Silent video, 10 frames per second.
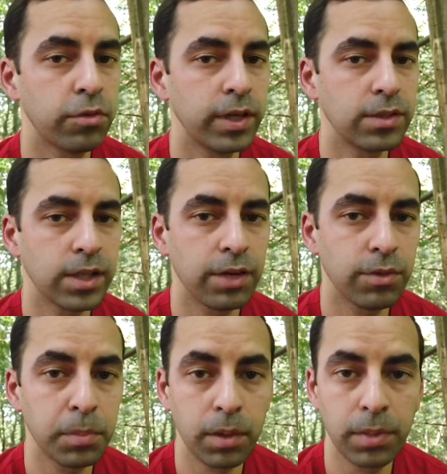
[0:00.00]
Both events
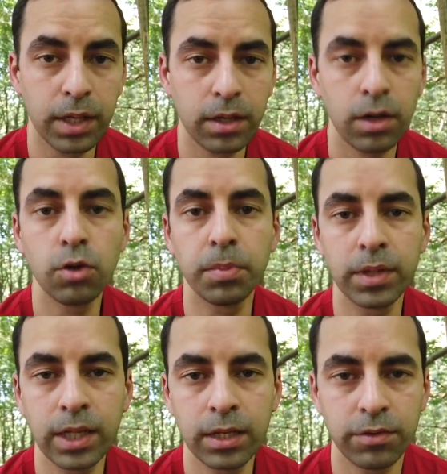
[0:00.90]
gave the public
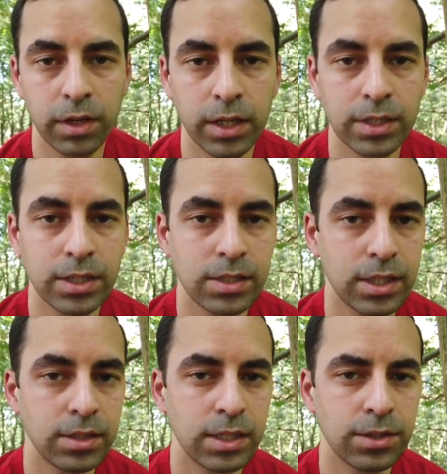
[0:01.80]
hope at the end of the
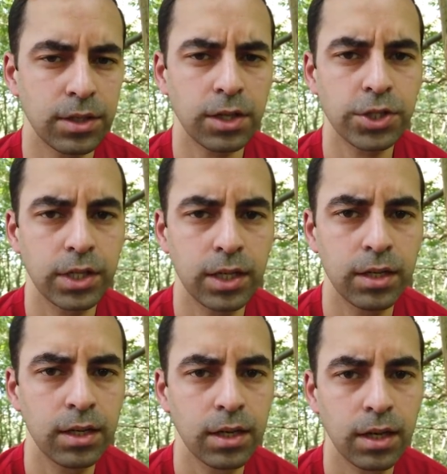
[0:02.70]
1960s and ushered
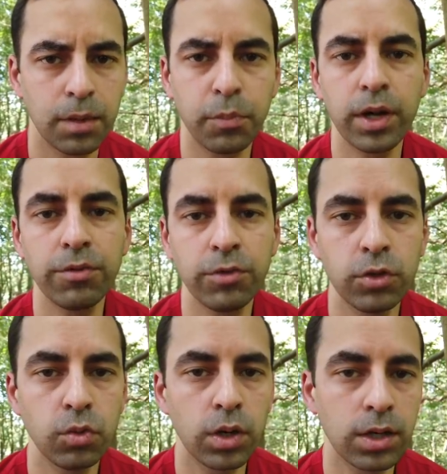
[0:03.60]
in a brave
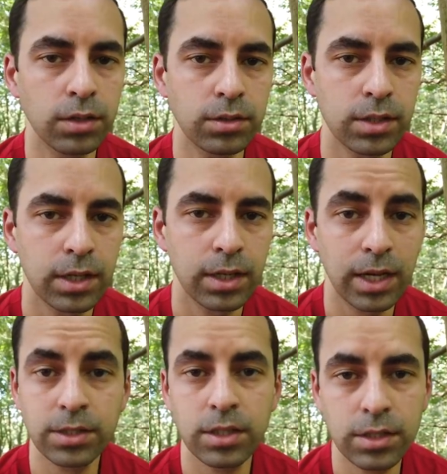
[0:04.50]
new world,
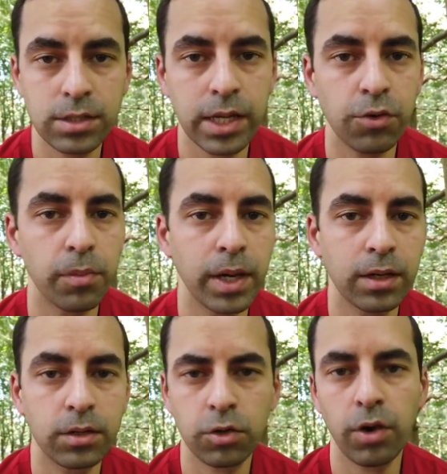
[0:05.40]
and to this day
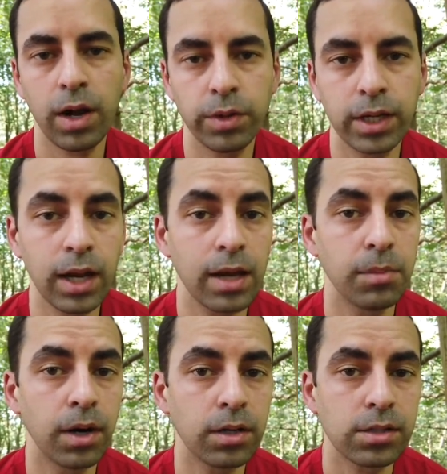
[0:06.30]
remain crowning
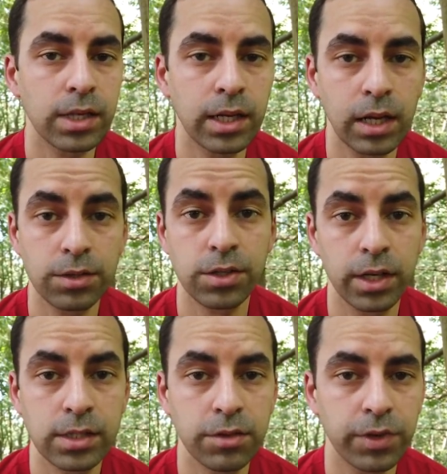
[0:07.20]
landmarks in our
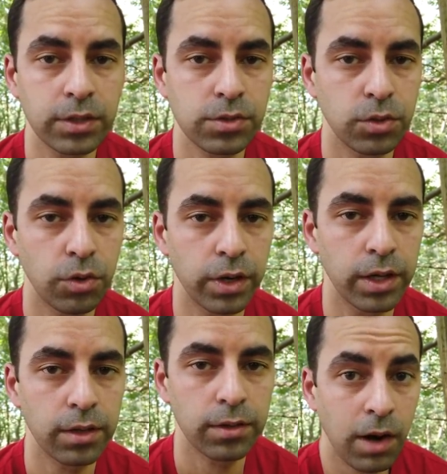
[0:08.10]
scientific
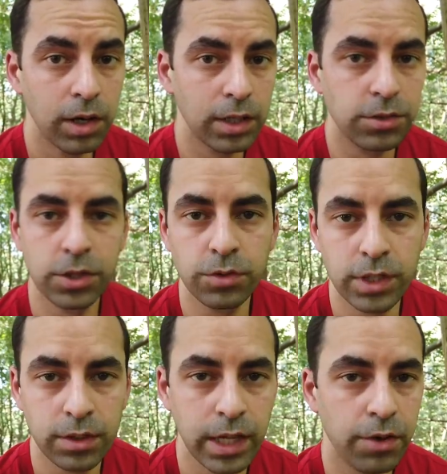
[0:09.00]
story. Parallels
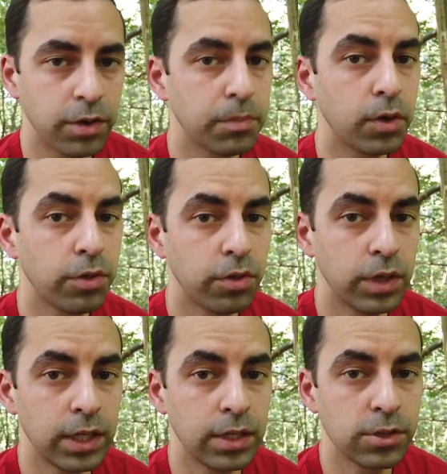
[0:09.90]
don't end there in both
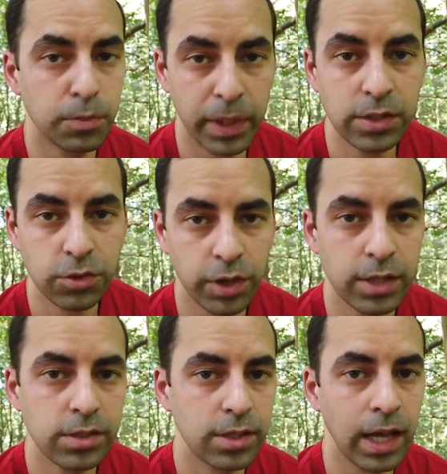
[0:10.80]
the space
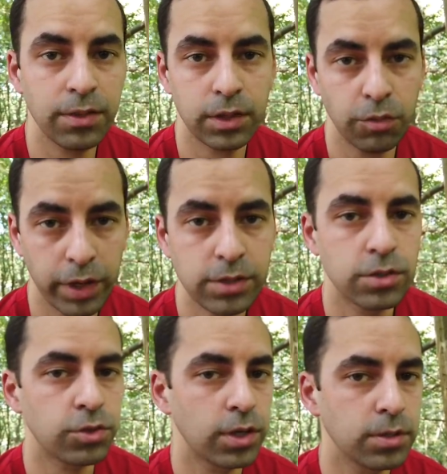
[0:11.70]
race and the
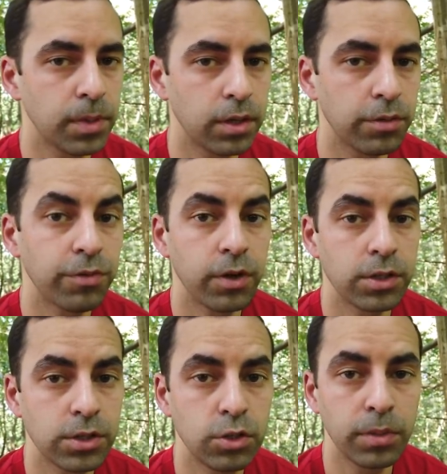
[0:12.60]
race to transplant the
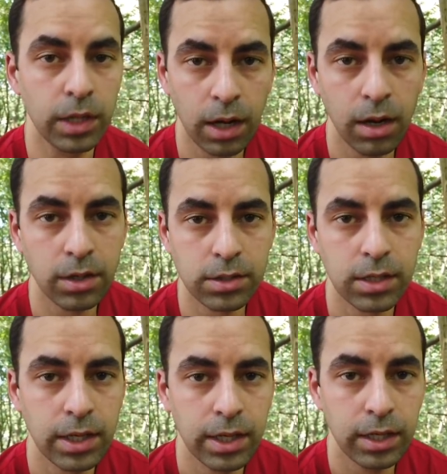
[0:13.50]
first human
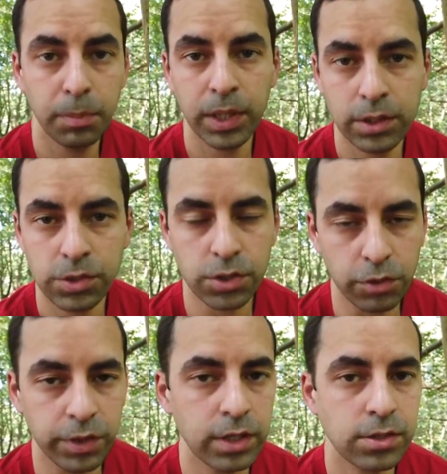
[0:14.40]
heart it appeared the
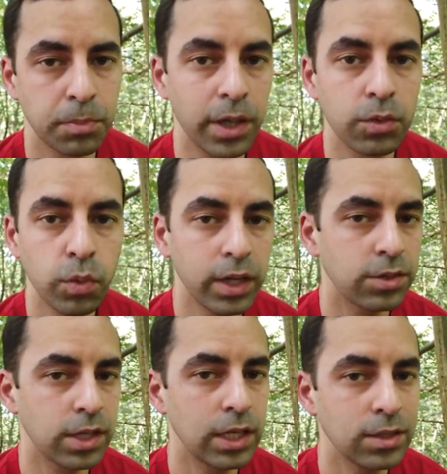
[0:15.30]
Soviets might
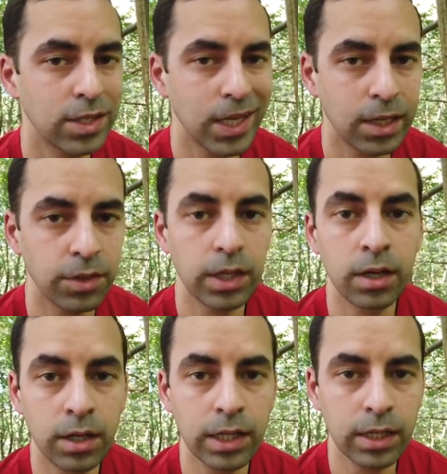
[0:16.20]
win as they had taken
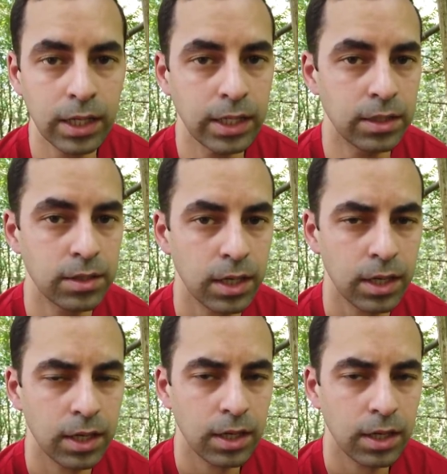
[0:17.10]
the early lead.